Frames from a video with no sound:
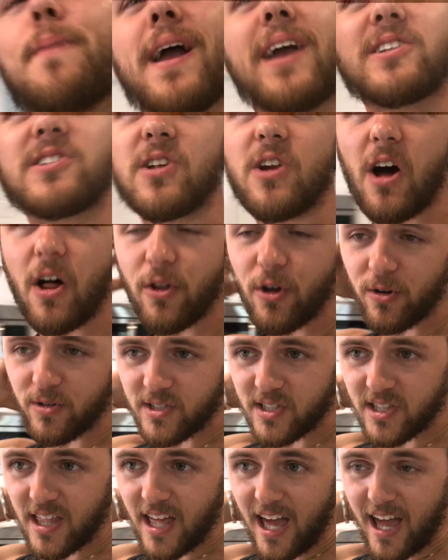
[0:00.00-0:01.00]
based on all
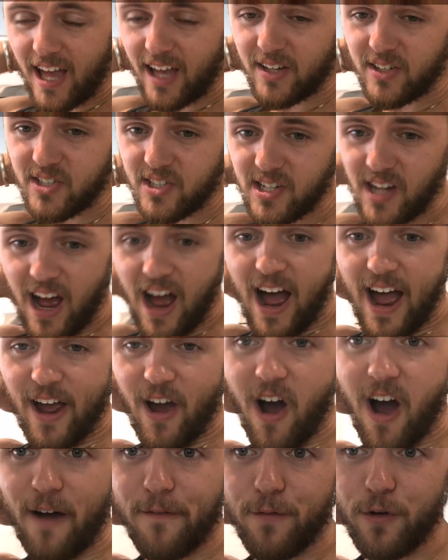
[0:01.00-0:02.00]
those things, I
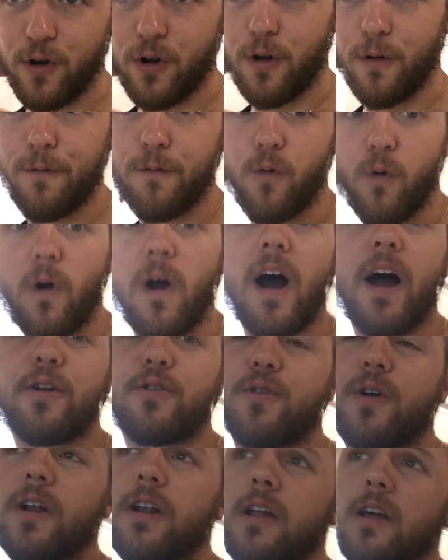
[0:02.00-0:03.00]
offered her
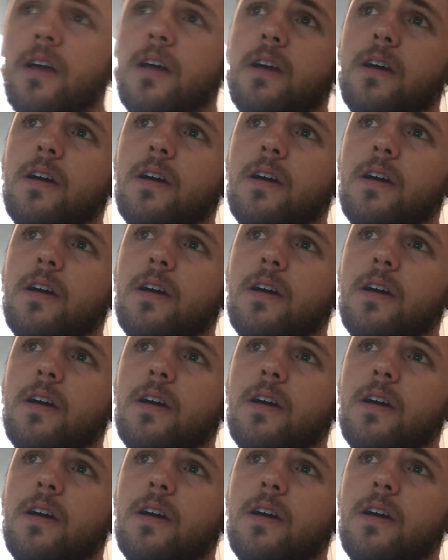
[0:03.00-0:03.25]
$400,